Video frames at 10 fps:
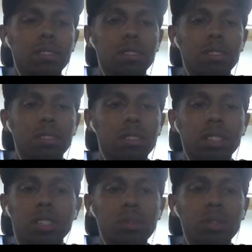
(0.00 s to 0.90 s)
God of War I
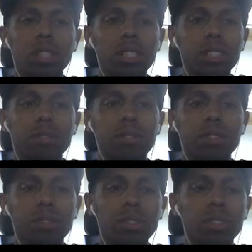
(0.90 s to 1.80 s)
see you with Dante's Inferno
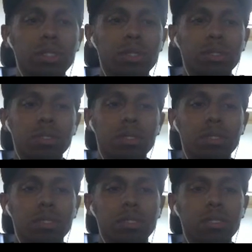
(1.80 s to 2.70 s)
also. three God
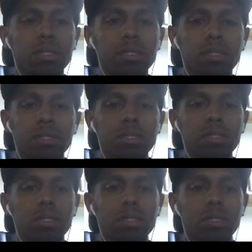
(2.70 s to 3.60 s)
of War games.
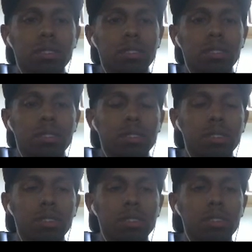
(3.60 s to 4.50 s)
Um,
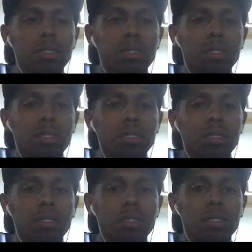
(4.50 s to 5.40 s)
my
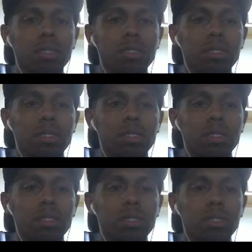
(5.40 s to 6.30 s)
recommendation
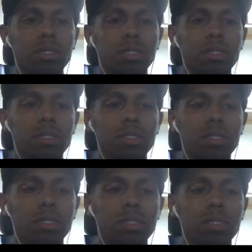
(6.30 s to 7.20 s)
is either doing
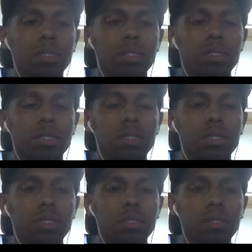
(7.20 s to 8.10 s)
the first one or the
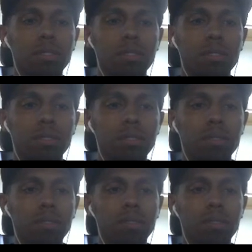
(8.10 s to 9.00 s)
third one and just
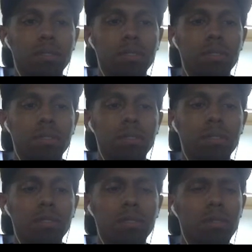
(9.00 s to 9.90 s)
skipping Ascension.
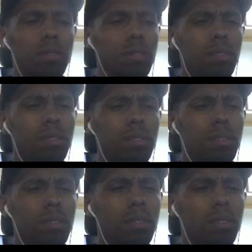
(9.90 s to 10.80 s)
The game
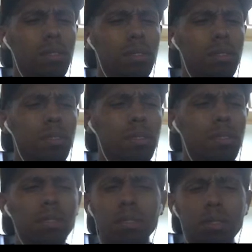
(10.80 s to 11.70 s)
is no fun.
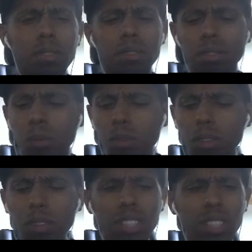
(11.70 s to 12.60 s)

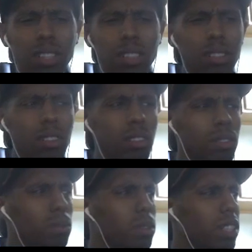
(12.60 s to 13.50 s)
It's uh,
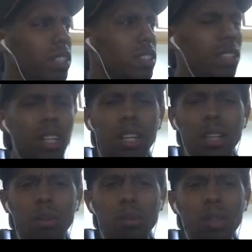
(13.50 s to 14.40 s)
what? Another...
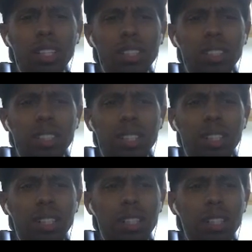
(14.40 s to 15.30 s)
what?
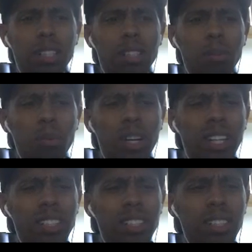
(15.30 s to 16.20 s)

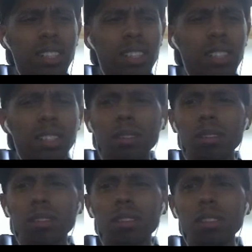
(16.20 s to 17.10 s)
What?
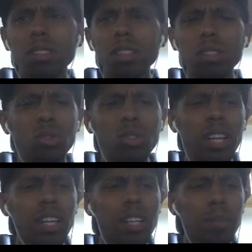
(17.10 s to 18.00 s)
Does he not? Do you
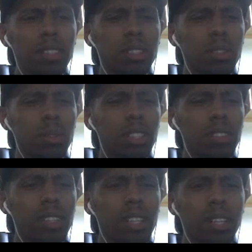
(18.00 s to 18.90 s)
not care about the story of
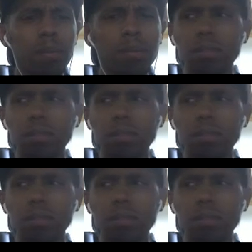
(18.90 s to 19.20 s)
the game?